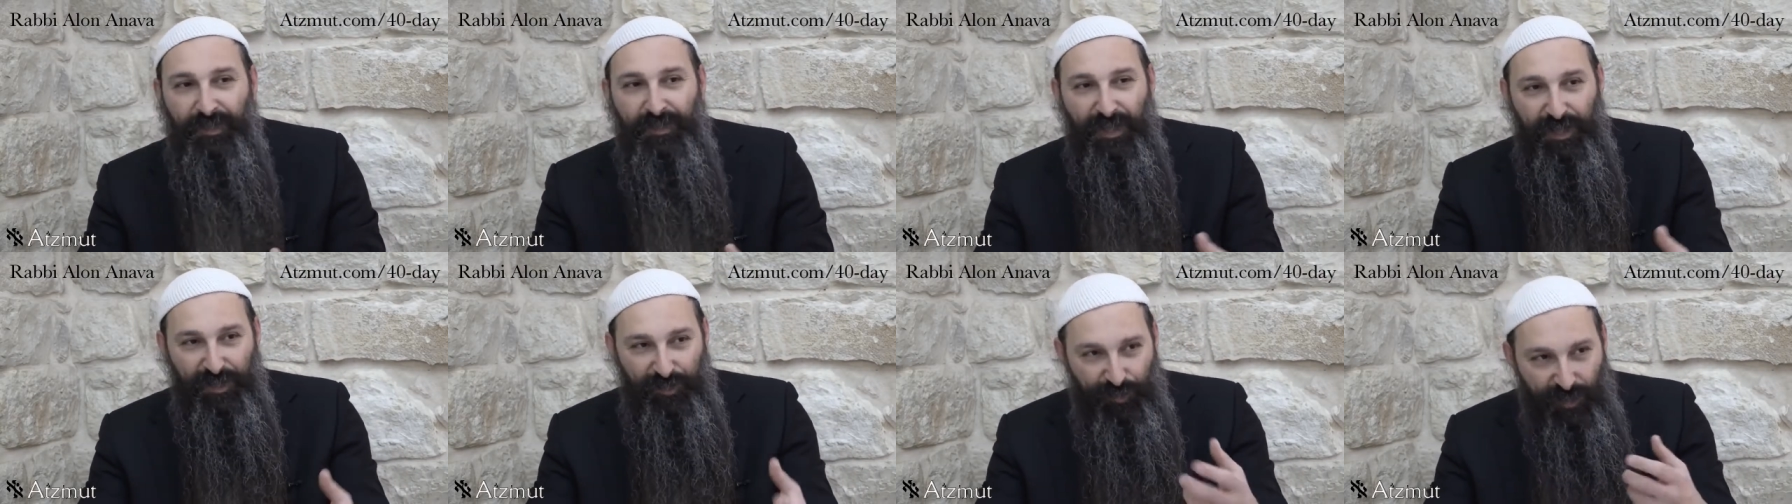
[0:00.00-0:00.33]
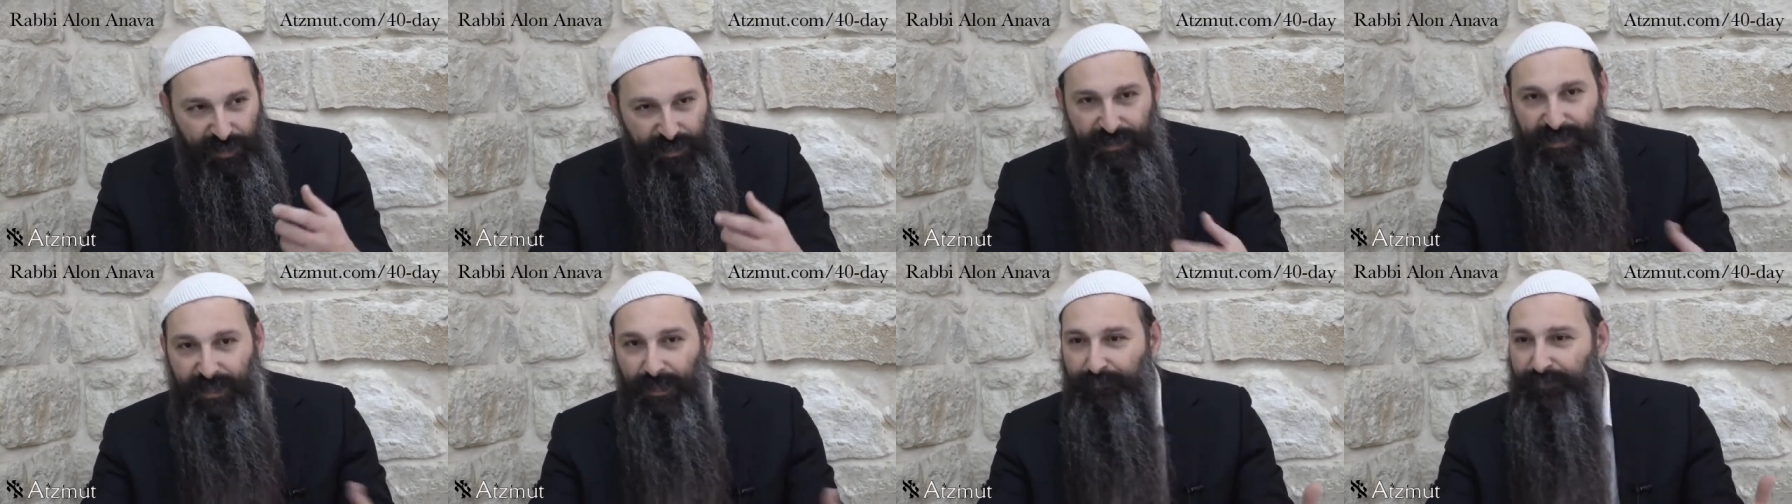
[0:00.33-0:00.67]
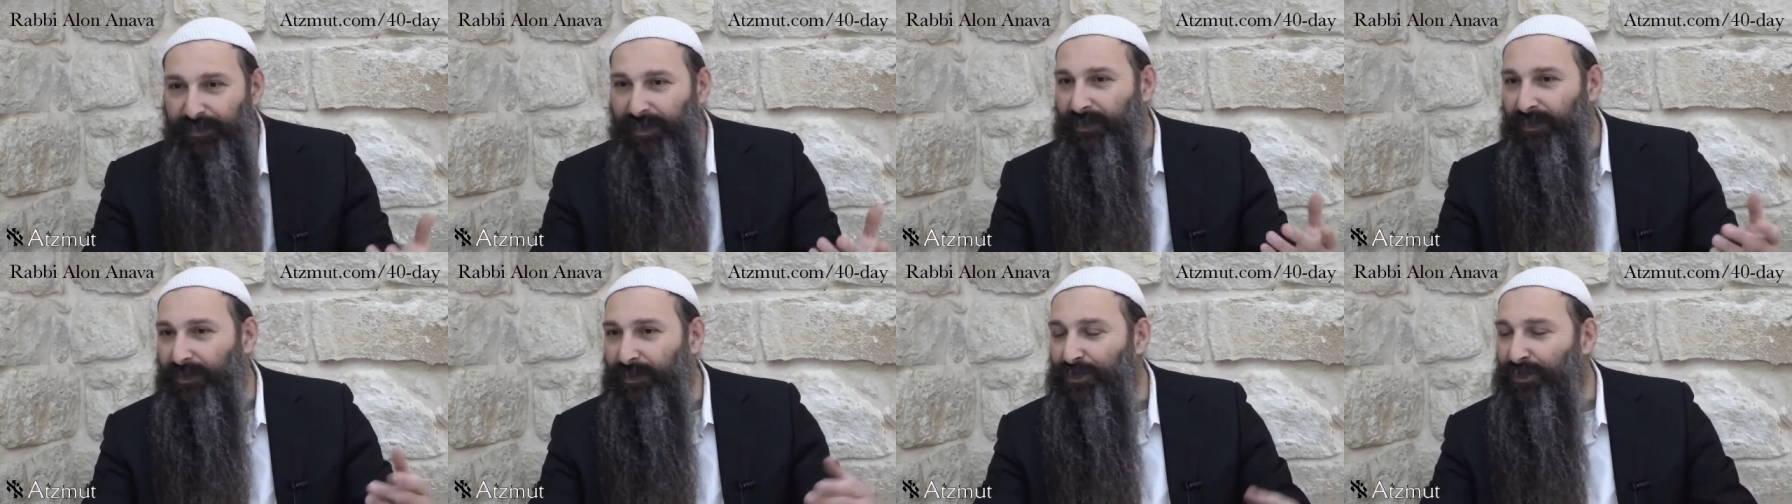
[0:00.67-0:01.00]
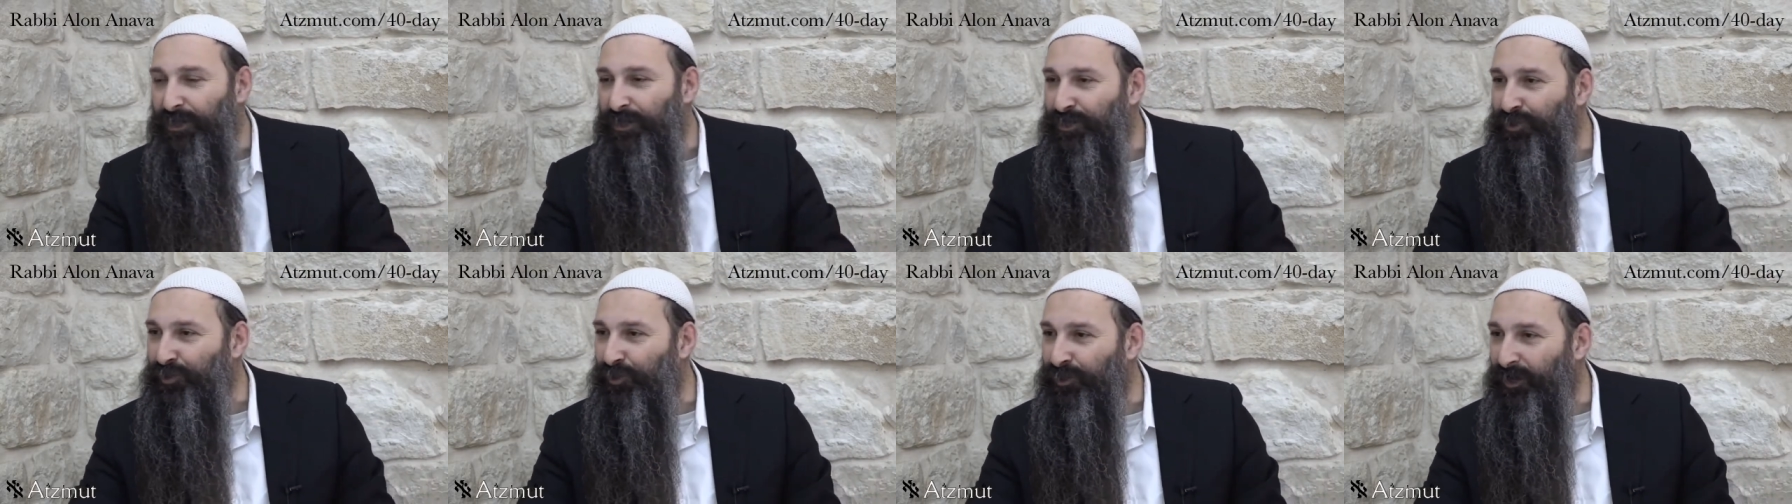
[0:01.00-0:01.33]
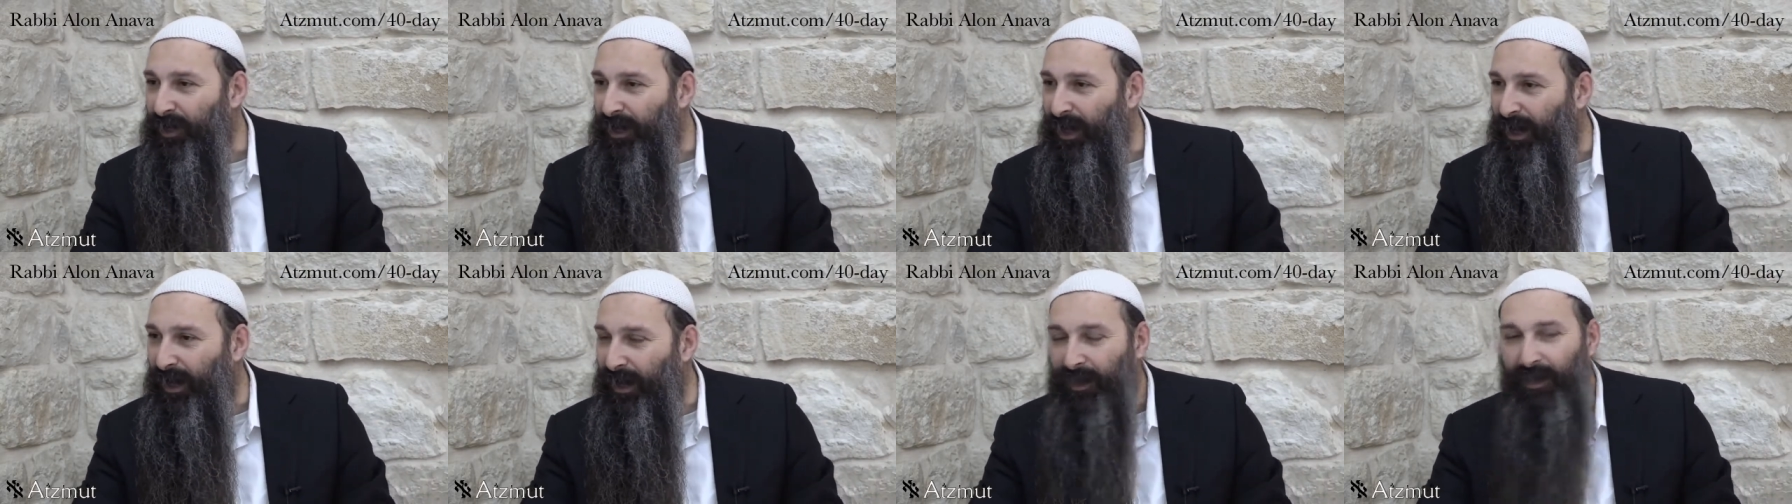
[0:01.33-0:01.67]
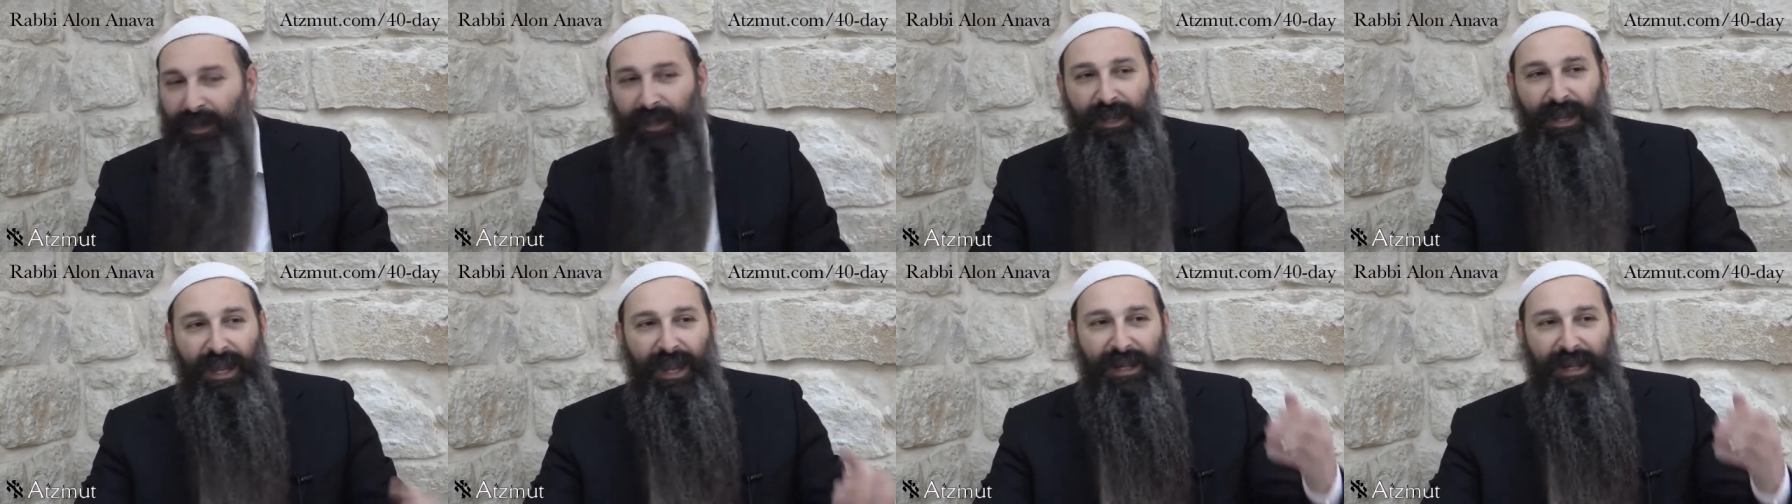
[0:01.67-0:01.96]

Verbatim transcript: then you're accepting this Lashon Hara,